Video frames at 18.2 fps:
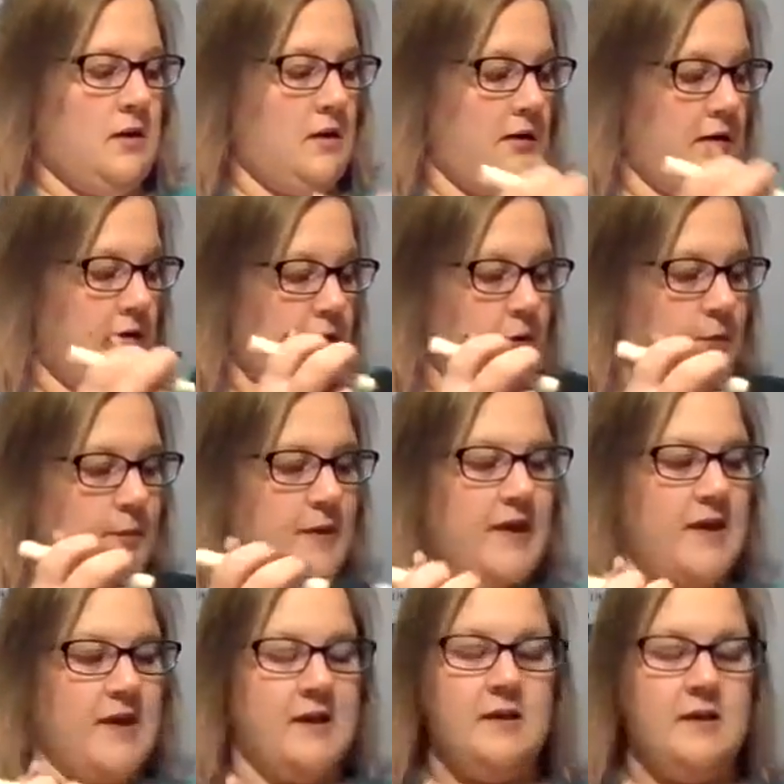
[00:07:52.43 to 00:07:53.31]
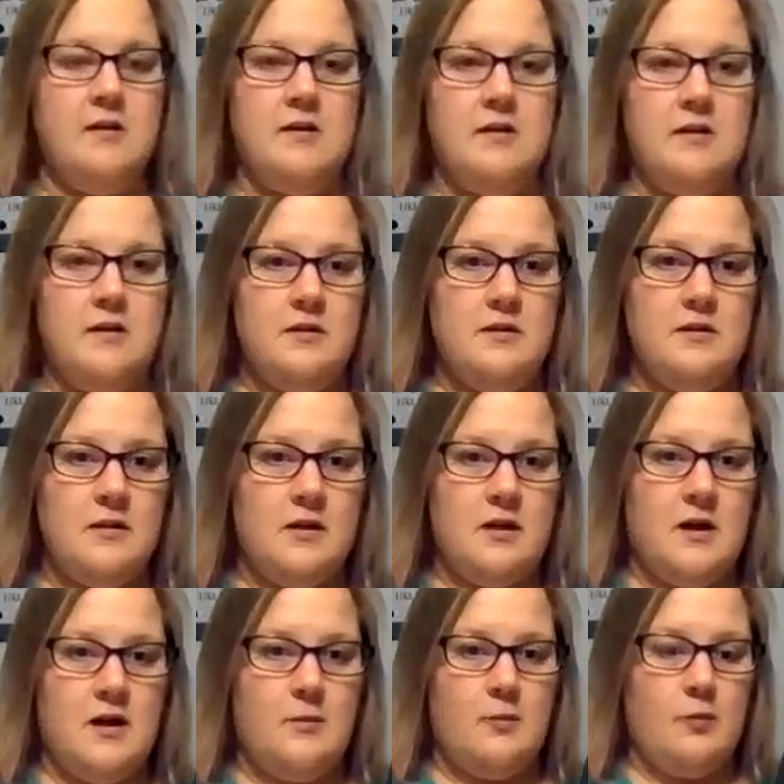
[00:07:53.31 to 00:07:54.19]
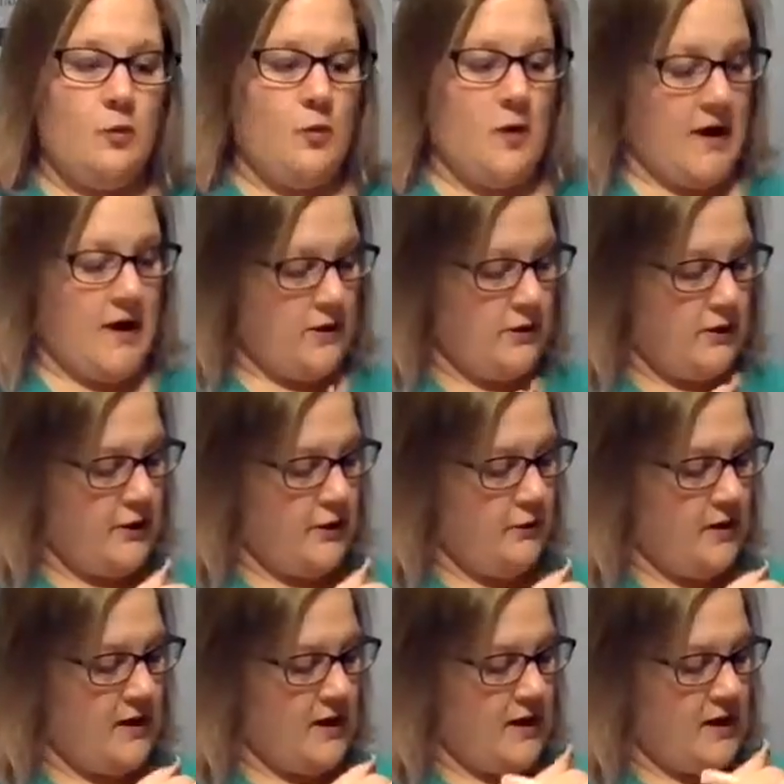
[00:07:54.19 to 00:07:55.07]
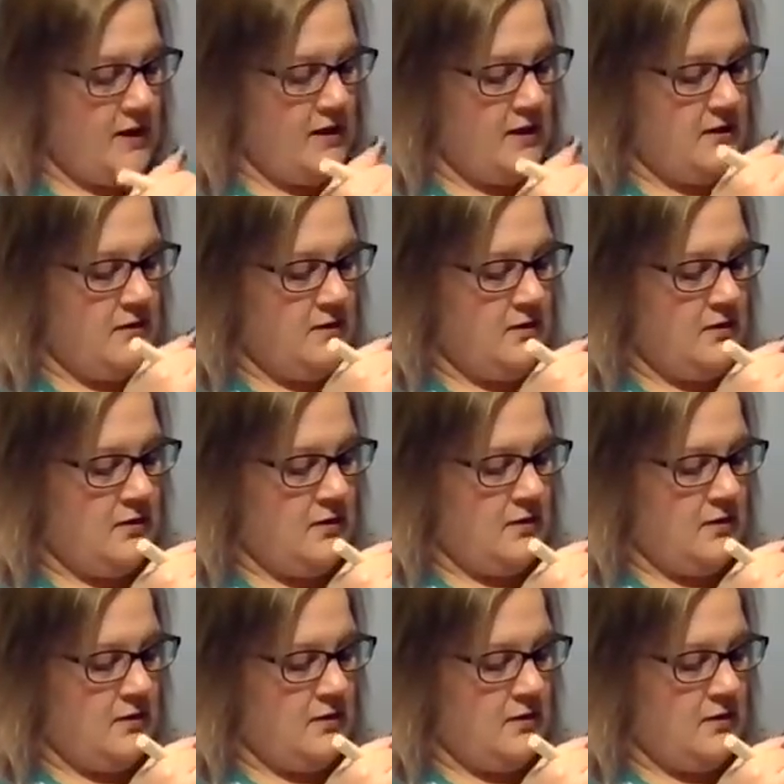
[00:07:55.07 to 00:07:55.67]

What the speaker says: a little bit wider, you can.